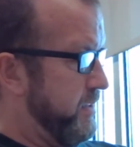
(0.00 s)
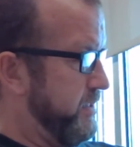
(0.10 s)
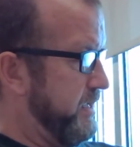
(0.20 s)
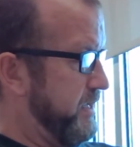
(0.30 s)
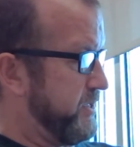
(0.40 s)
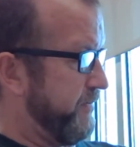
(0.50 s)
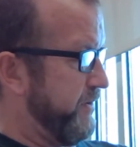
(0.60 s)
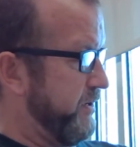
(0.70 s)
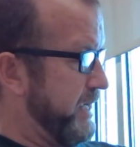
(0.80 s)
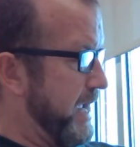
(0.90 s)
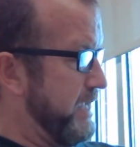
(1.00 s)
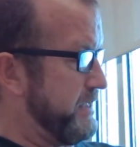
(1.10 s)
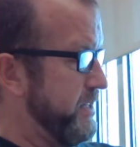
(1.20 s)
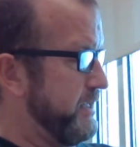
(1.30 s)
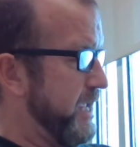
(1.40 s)
the sulfuric acid
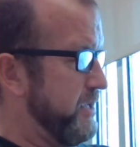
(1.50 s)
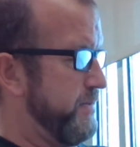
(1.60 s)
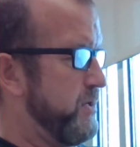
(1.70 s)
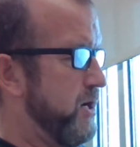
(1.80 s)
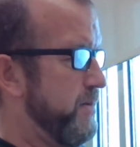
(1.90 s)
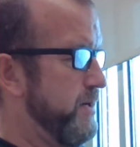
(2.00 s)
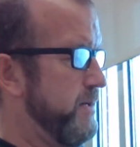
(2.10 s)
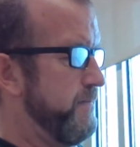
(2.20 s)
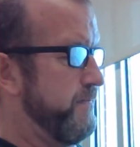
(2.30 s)
and the calcium carbonate,